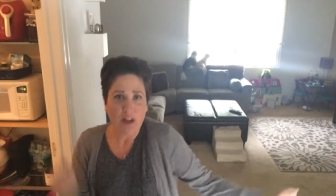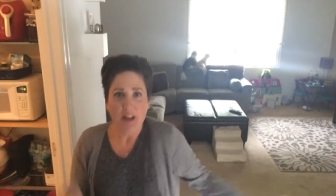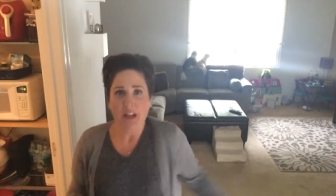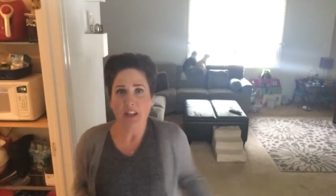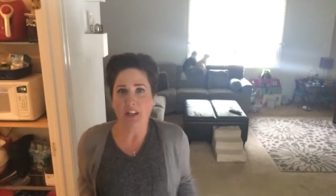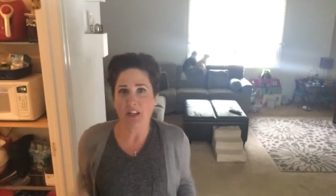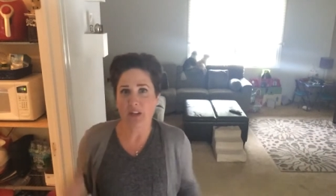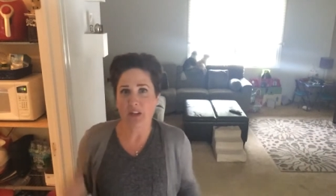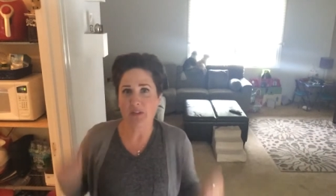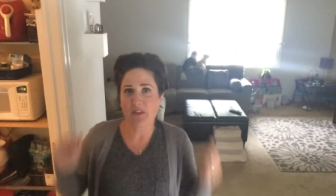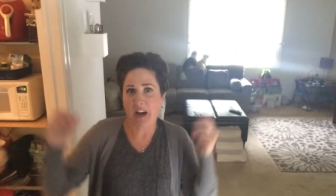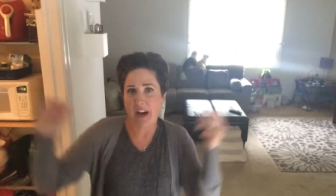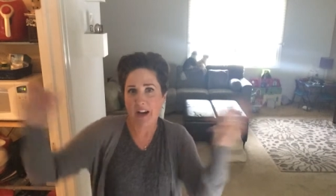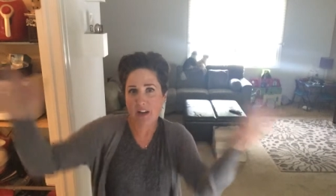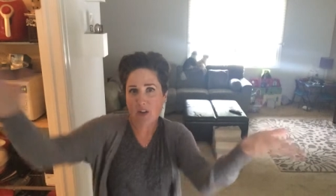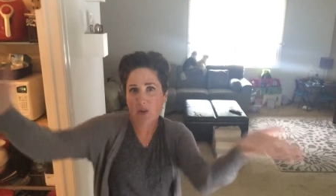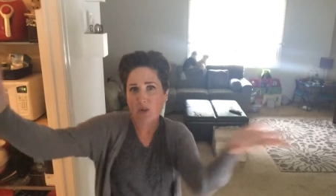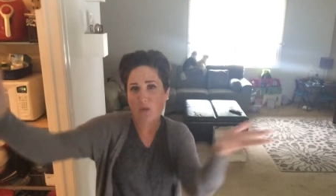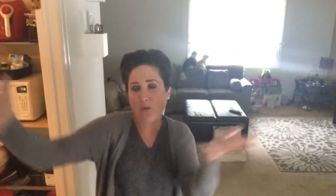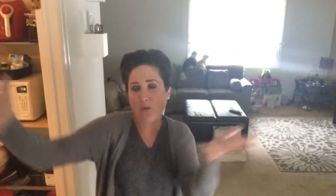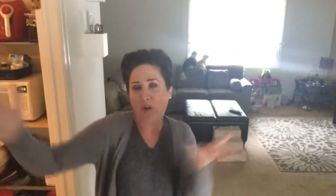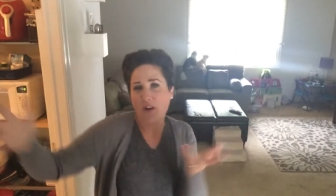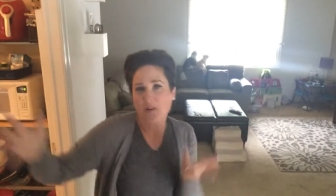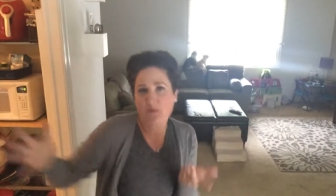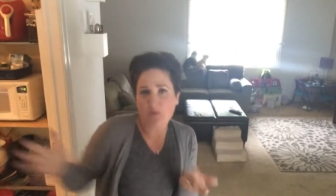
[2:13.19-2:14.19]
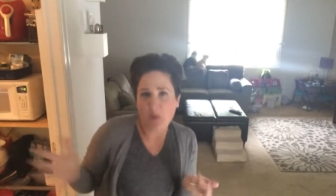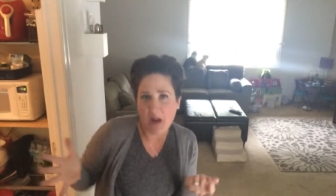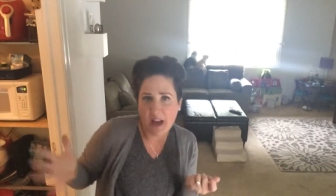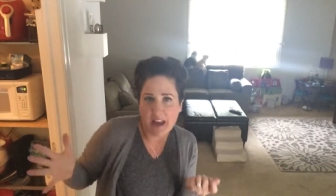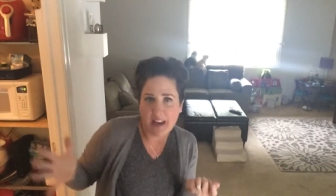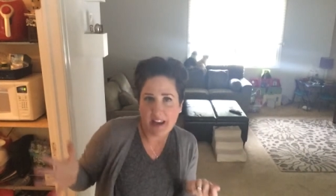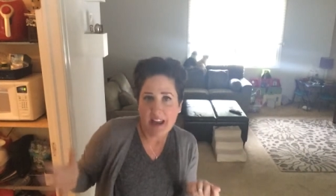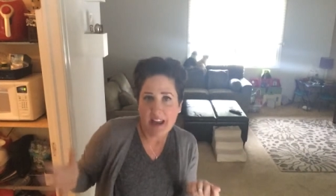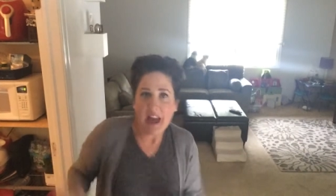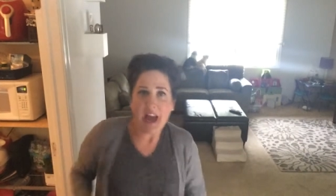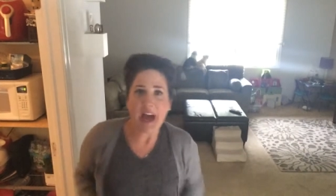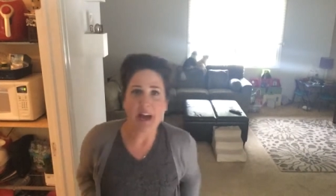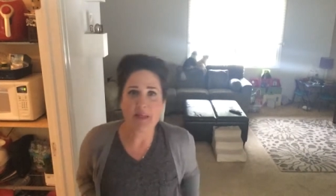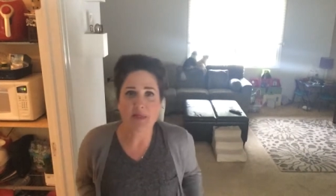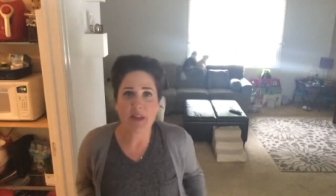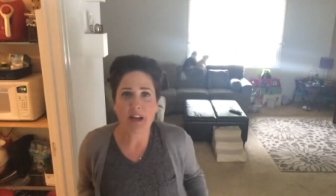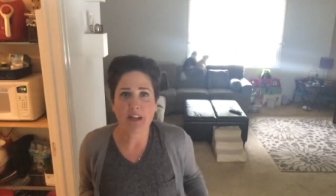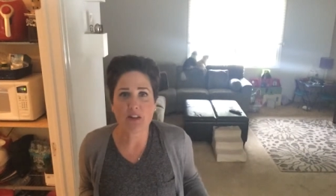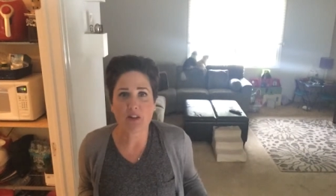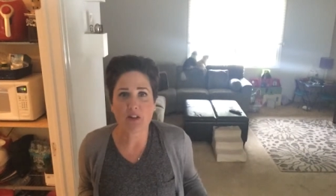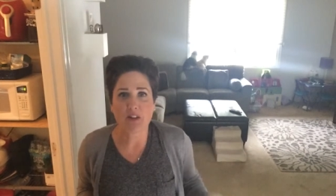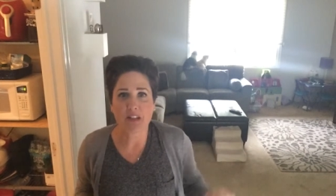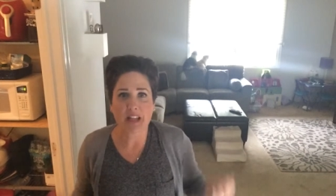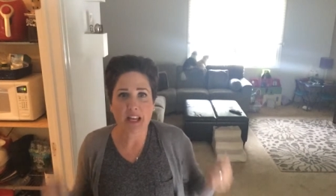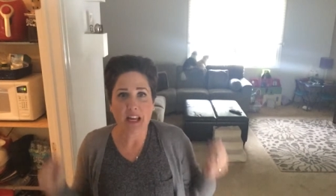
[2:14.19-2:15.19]
You've got your runway. And then
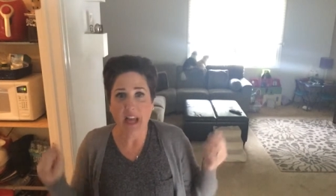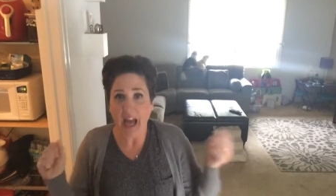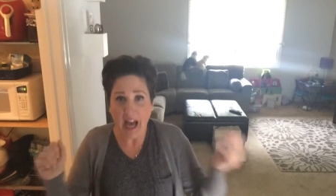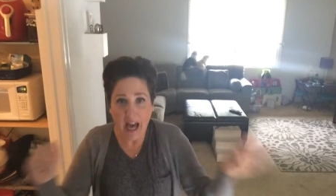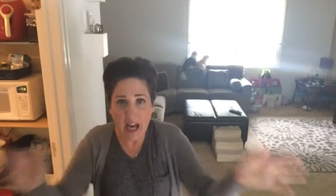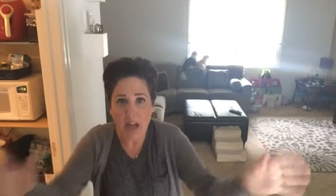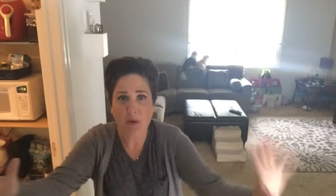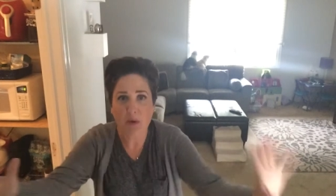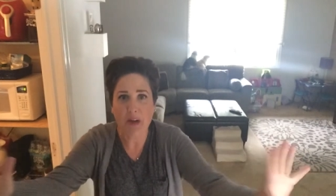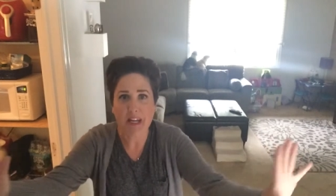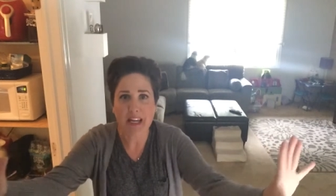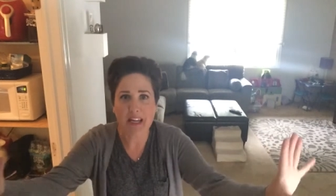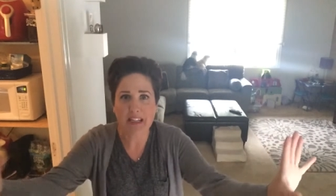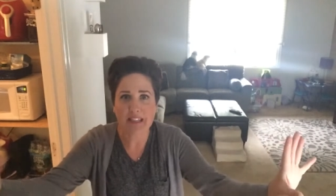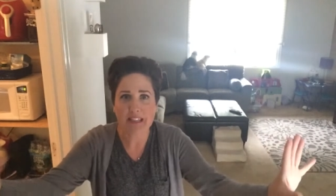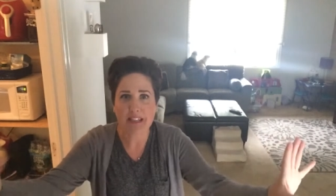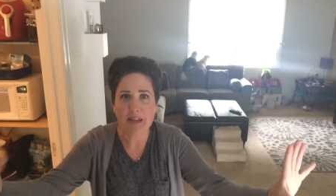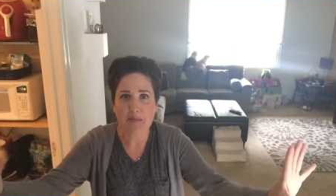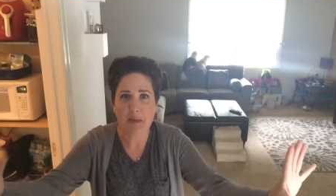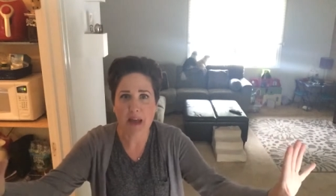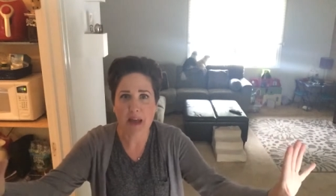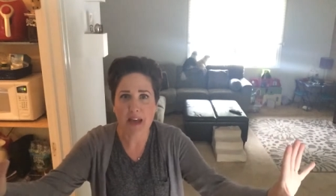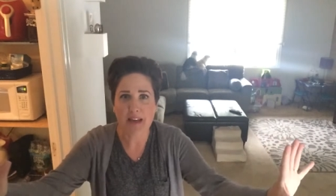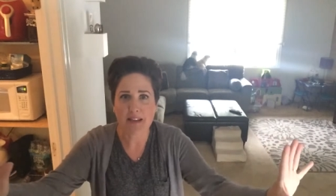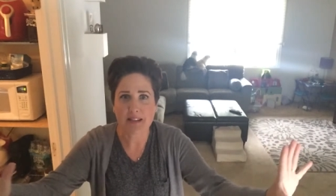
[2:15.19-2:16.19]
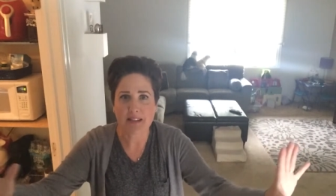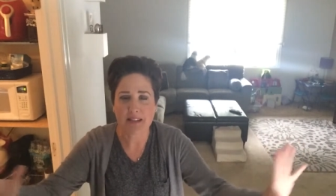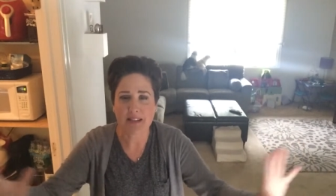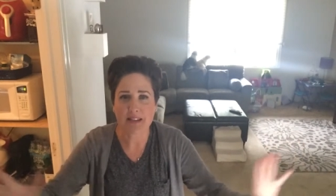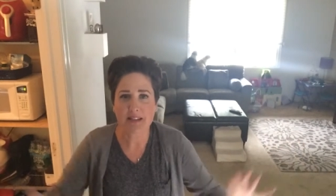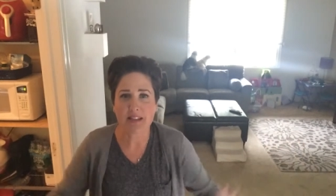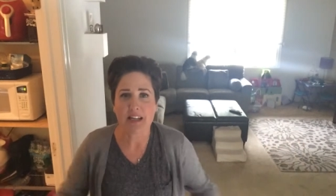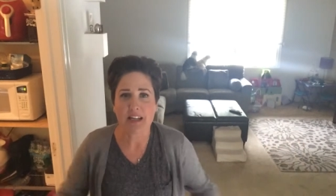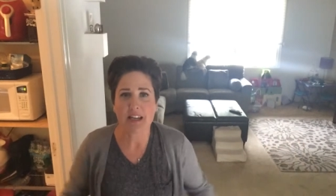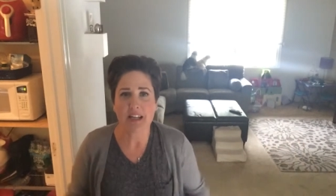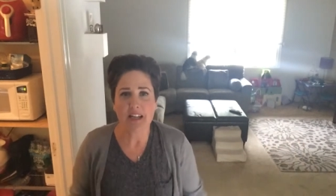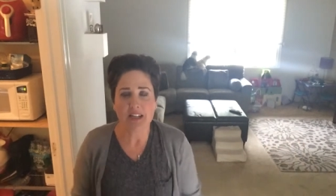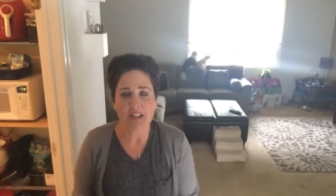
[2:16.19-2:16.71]
you're like, how do I get to the masses?